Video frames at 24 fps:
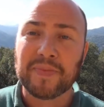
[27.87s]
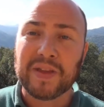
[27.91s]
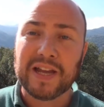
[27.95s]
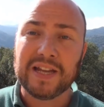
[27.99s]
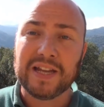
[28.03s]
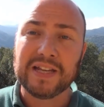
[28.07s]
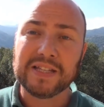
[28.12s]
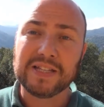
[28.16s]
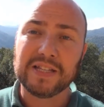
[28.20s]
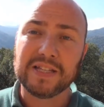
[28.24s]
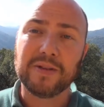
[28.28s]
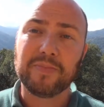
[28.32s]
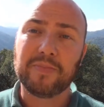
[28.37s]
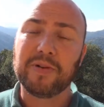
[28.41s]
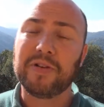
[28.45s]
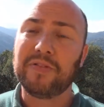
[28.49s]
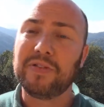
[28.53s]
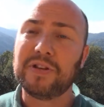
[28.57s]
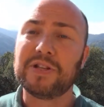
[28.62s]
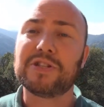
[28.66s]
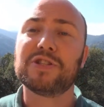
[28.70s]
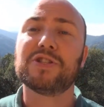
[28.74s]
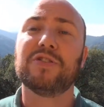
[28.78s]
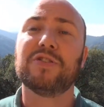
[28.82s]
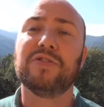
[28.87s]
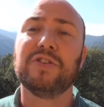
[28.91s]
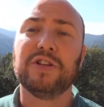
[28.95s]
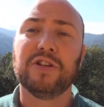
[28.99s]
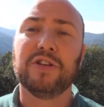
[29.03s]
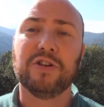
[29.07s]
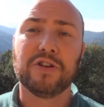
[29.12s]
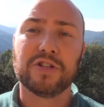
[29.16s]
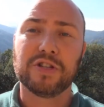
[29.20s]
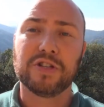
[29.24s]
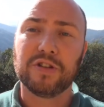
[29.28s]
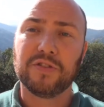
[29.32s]
And in the previous two
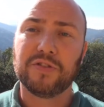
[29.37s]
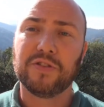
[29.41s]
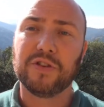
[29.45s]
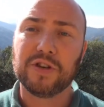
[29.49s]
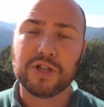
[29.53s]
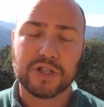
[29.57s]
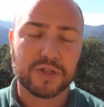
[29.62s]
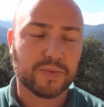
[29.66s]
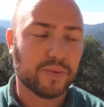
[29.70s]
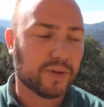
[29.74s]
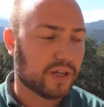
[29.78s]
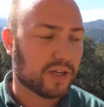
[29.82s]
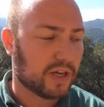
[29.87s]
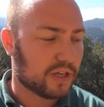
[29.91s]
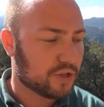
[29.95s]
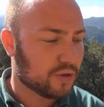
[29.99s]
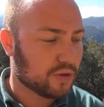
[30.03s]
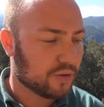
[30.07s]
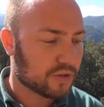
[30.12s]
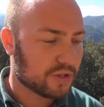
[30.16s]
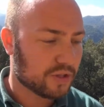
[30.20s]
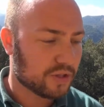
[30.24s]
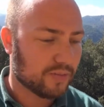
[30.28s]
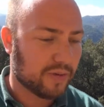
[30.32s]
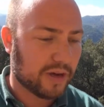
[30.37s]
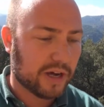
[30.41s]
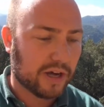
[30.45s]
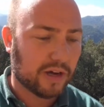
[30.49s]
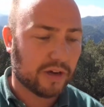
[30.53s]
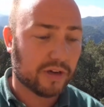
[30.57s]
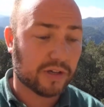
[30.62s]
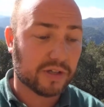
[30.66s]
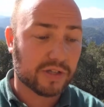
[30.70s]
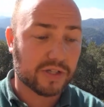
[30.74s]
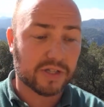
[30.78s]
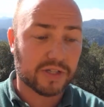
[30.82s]
videos, in the first one I talked
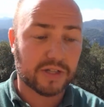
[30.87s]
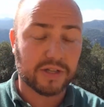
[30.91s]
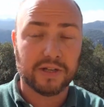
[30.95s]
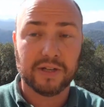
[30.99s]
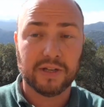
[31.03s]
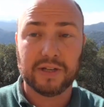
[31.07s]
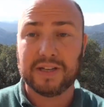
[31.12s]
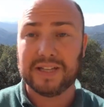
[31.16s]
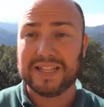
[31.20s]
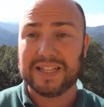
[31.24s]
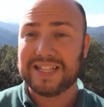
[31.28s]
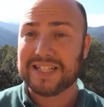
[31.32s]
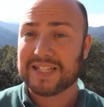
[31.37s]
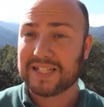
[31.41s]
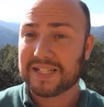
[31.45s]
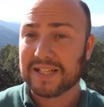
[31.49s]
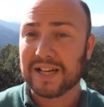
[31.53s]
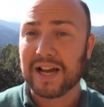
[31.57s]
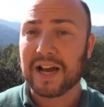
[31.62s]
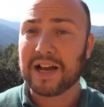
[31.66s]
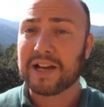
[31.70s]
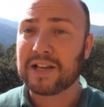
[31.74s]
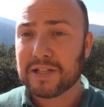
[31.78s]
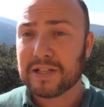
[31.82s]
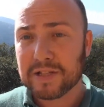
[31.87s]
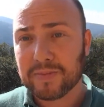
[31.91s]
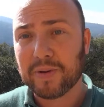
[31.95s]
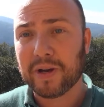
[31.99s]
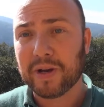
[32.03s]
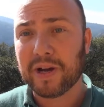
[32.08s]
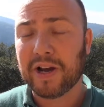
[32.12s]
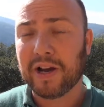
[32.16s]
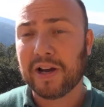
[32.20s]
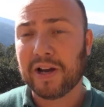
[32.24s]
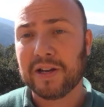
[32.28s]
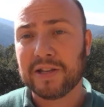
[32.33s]
about the science
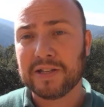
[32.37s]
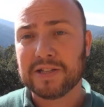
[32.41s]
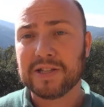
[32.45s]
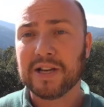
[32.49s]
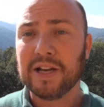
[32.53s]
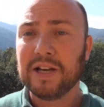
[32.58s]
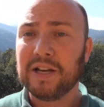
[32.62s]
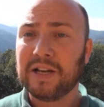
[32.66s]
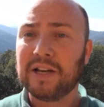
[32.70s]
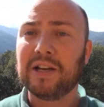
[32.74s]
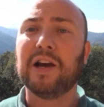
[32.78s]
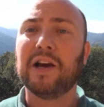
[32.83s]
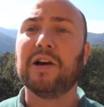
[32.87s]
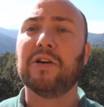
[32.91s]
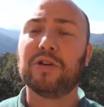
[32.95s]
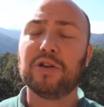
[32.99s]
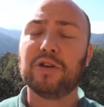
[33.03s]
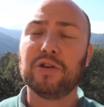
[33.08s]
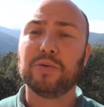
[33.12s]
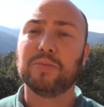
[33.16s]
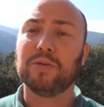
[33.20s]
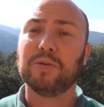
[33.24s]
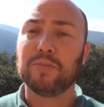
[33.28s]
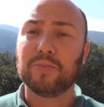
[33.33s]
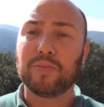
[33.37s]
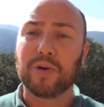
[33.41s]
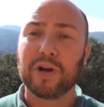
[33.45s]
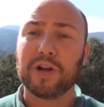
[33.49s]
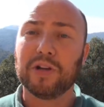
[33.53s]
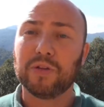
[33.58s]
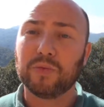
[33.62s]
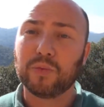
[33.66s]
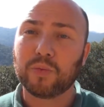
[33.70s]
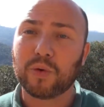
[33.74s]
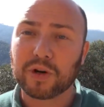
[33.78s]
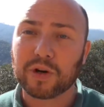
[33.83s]
behind how human
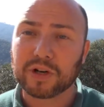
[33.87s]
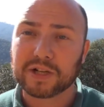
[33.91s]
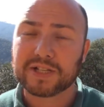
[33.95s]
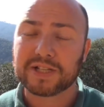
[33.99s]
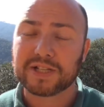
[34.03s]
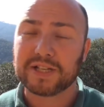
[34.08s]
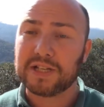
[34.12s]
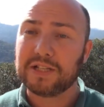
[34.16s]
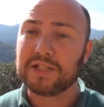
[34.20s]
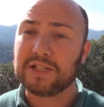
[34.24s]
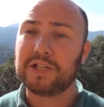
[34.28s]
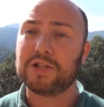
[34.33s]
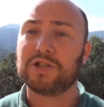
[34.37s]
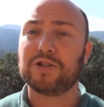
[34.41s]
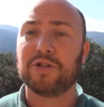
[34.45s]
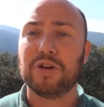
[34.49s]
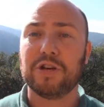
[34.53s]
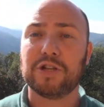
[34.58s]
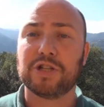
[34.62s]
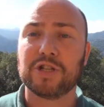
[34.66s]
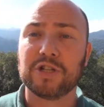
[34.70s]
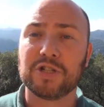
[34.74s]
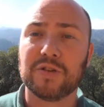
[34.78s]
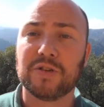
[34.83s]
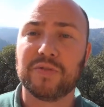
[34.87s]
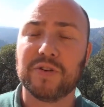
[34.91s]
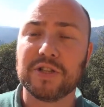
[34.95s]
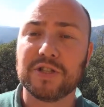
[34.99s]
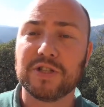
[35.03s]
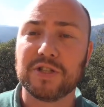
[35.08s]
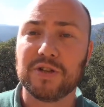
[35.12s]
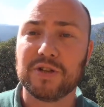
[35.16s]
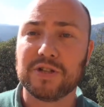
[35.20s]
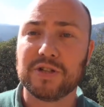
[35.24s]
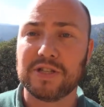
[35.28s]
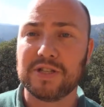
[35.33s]
brain works in situations of
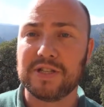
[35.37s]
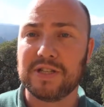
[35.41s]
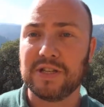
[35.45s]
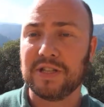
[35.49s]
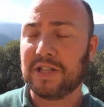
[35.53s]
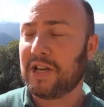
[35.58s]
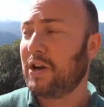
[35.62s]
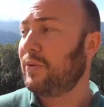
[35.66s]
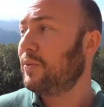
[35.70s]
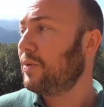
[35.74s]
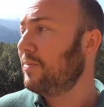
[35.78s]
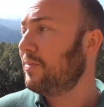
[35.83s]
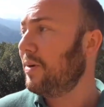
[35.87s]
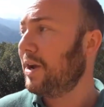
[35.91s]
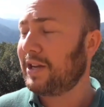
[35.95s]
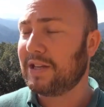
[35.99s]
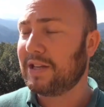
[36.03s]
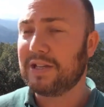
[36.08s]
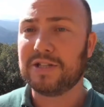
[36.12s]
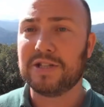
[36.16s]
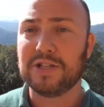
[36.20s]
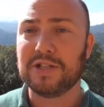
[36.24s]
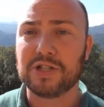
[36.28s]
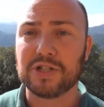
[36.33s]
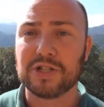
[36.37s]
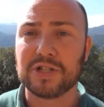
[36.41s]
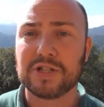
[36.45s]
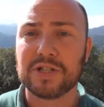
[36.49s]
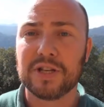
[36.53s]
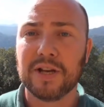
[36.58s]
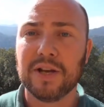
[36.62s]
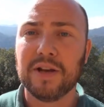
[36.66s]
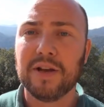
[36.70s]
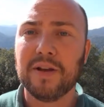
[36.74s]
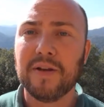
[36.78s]
uncertainty and how we make decisions